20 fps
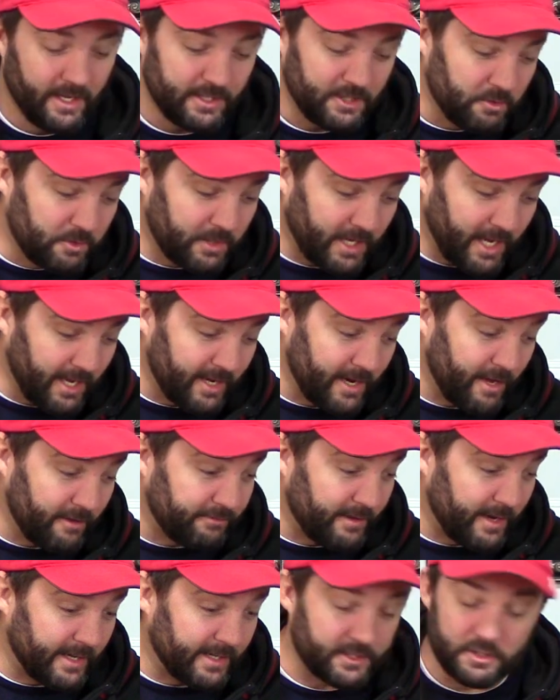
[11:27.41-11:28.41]
You
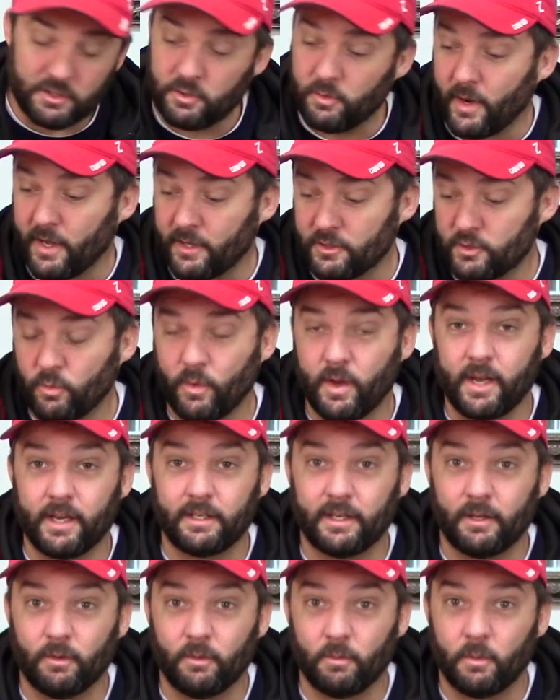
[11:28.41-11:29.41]
cannot find a two ounce
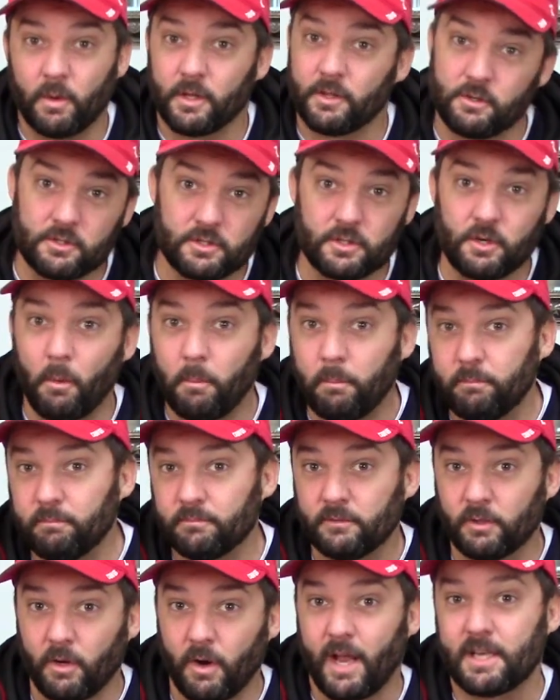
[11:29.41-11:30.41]
weight where there's no
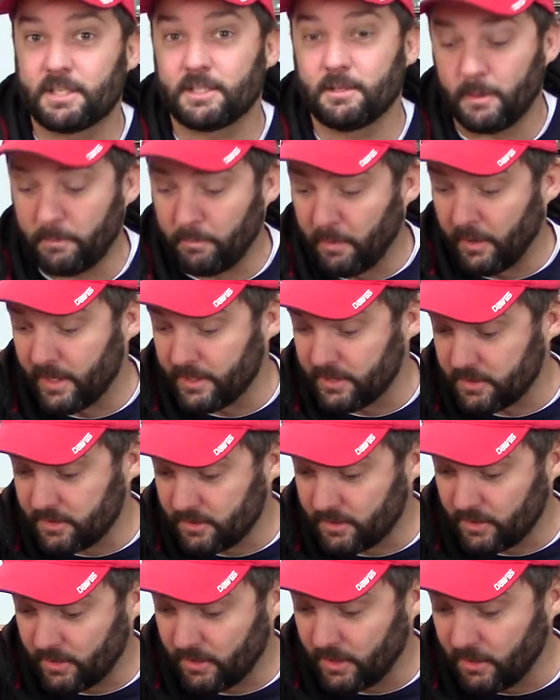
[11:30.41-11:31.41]
grass to be
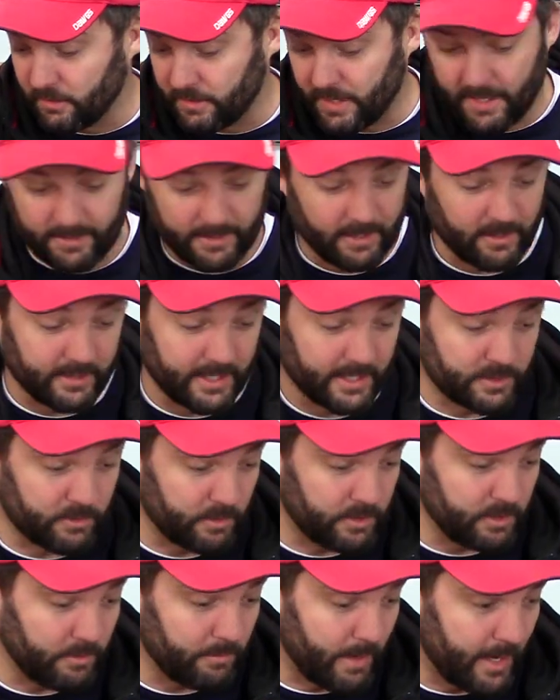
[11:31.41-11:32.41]
punched. So you go down there and that's
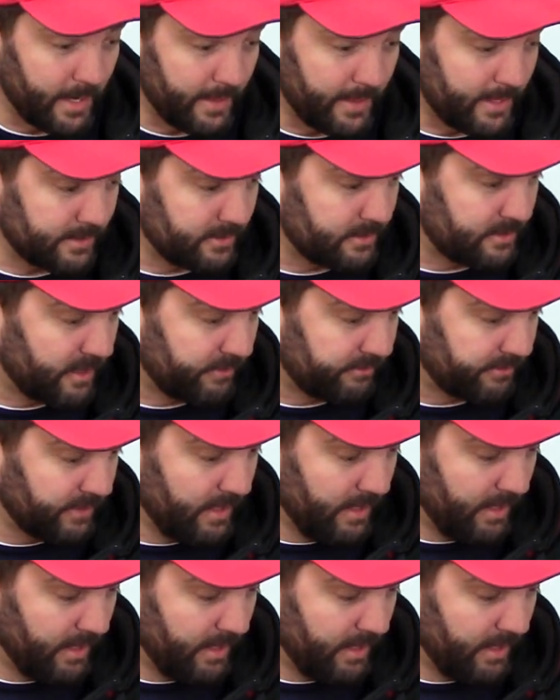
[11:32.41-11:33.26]
when you buy that stuff.